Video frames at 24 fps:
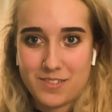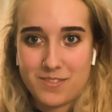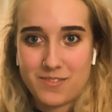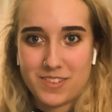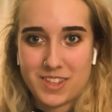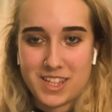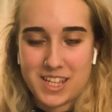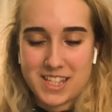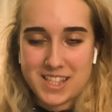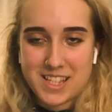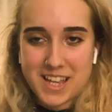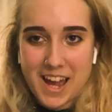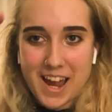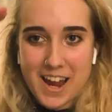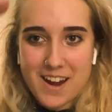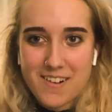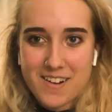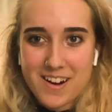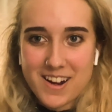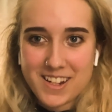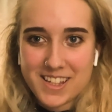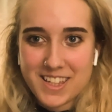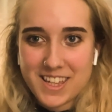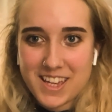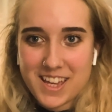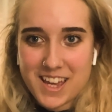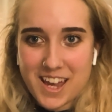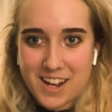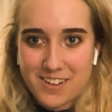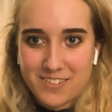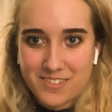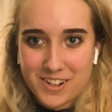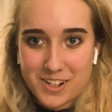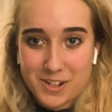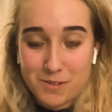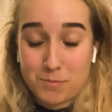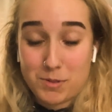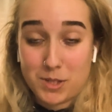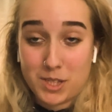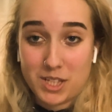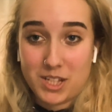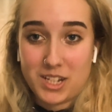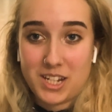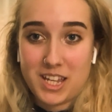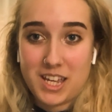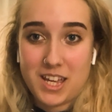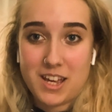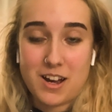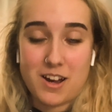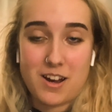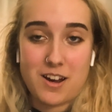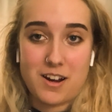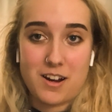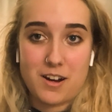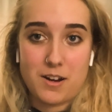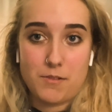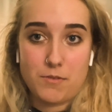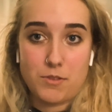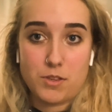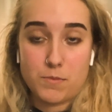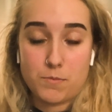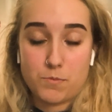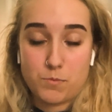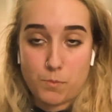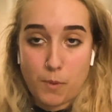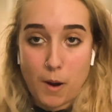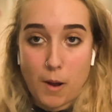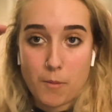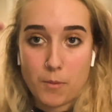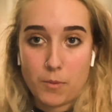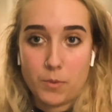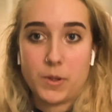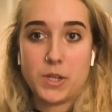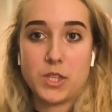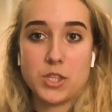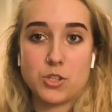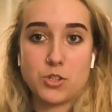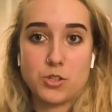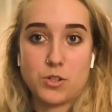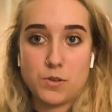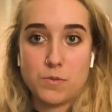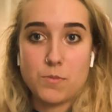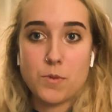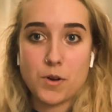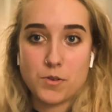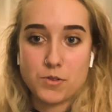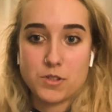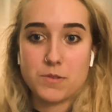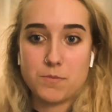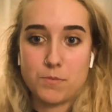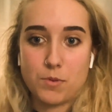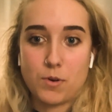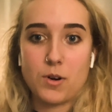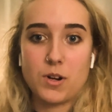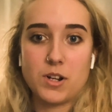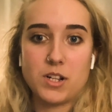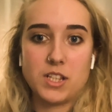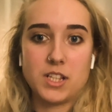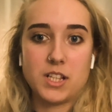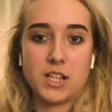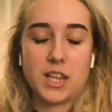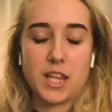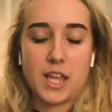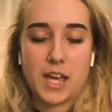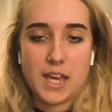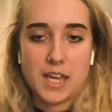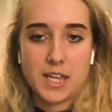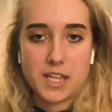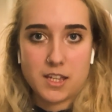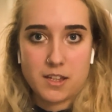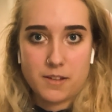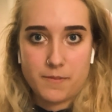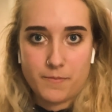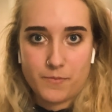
it's hierarchy and readability are probably the two most important, like,